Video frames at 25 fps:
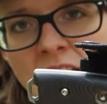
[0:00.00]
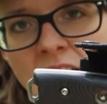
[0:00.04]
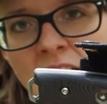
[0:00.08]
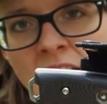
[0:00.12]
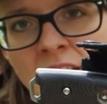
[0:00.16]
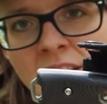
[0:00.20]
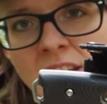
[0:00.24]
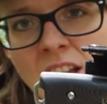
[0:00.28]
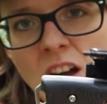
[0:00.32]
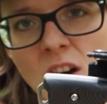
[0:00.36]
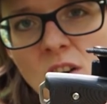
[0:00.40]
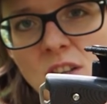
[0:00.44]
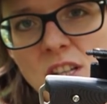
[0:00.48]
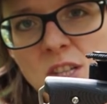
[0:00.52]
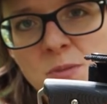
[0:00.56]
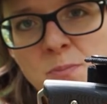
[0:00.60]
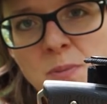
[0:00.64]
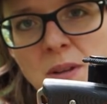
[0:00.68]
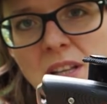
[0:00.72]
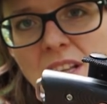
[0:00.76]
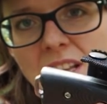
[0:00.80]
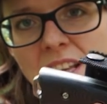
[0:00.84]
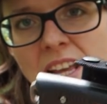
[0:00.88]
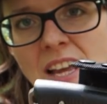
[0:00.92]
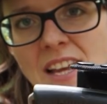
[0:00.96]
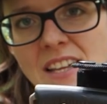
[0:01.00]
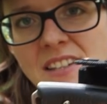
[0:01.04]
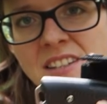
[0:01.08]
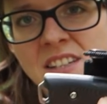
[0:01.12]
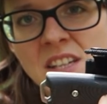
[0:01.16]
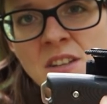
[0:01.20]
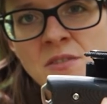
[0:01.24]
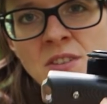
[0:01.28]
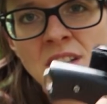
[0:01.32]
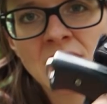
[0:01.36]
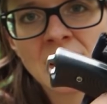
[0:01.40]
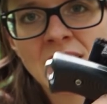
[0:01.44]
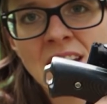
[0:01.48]
and now the spindle has
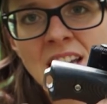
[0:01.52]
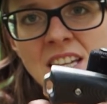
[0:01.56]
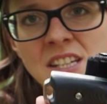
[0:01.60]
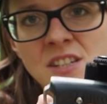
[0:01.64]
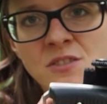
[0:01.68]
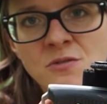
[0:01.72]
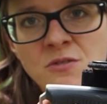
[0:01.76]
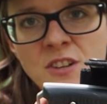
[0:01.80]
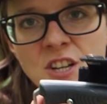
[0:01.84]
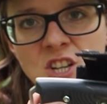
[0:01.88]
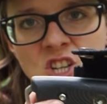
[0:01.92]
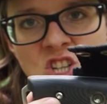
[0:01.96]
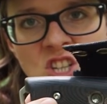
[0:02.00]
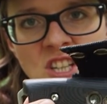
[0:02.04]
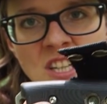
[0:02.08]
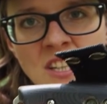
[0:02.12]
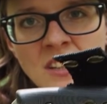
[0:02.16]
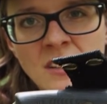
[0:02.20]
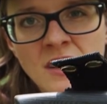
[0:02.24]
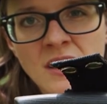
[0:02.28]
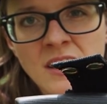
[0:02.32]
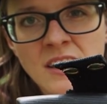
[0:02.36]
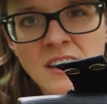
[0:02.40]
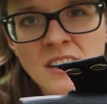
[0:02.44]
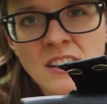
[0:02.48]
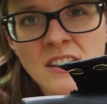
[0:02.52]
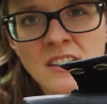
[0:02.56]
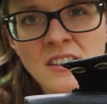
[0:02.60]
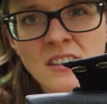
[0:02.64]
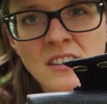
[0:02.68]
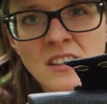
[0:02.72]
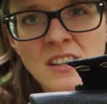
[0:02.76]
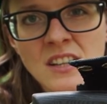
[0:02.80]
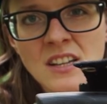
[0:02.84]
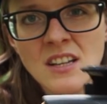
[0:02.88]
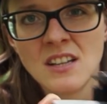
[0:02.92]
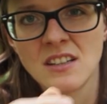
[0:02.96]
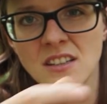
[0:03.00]
even less friction in here
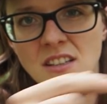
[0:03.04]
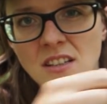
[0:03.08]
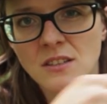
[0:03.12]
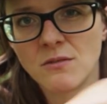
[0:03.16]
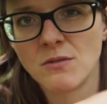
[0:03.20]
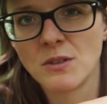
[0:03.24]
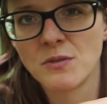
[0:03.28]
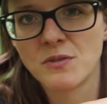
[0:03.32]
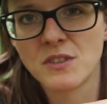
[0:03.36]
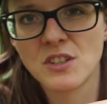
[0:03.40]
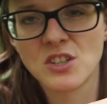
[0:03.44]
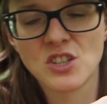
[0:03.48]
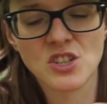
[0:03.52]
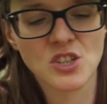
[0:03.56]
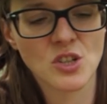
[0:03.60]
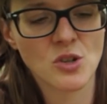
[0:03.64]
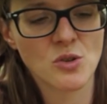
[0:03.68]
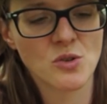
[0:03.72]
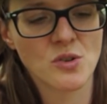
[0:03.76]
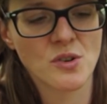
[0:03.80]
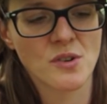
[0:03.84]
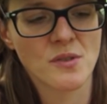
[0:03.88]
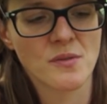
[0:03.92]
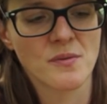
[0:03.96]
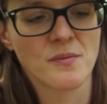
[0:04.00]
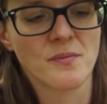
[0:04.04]
than with the stone.